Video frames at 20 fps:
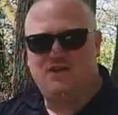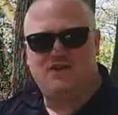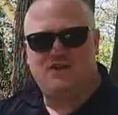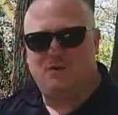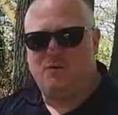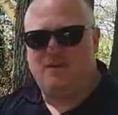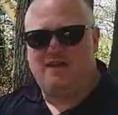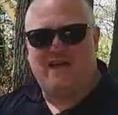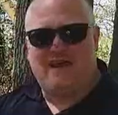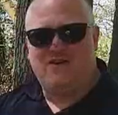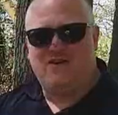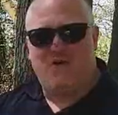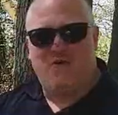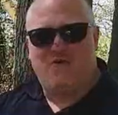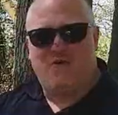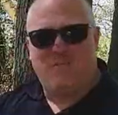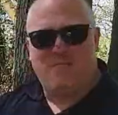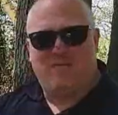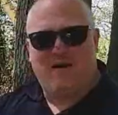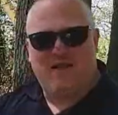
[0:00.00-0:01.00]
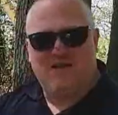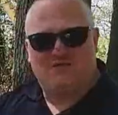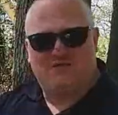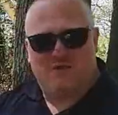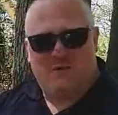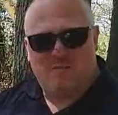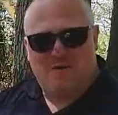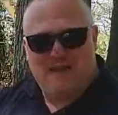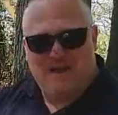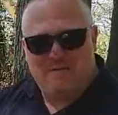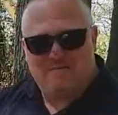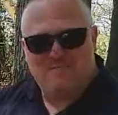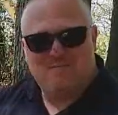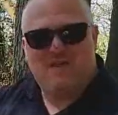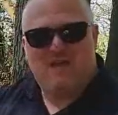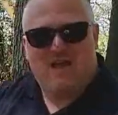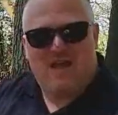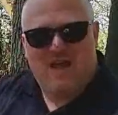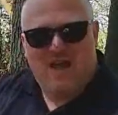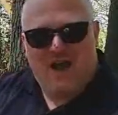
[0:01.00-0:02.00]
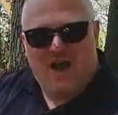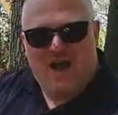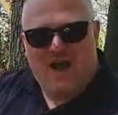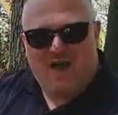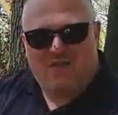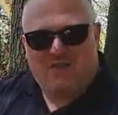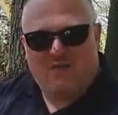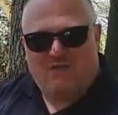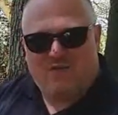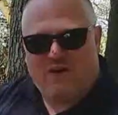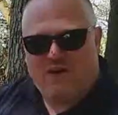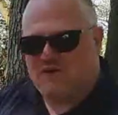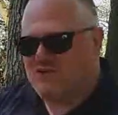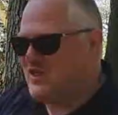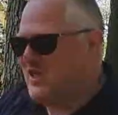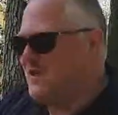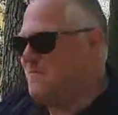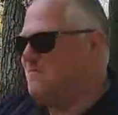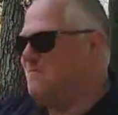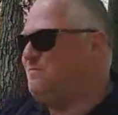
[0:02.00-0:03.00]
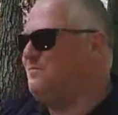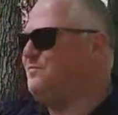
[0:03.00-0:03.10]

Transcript: you will get no complaints from me. On the finish then.